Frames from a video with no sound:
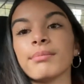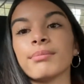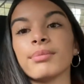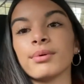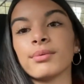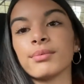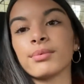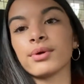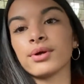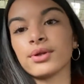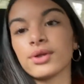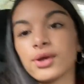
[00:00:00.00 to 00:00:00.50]

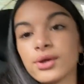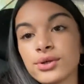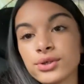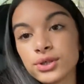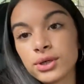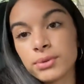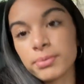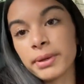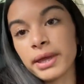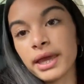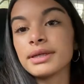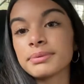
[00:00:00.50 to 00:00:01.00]
but we're gonna go
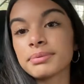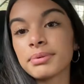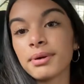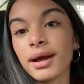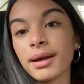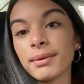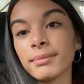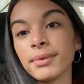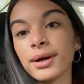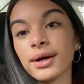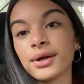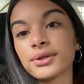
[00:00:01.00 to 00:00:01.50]
shopping.
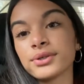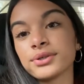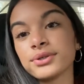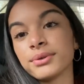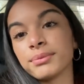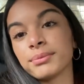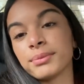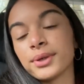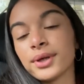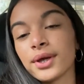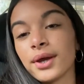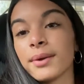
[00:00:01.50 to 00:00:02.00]
Primark, so
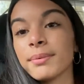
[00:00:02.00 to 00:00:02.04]
I'm gonna go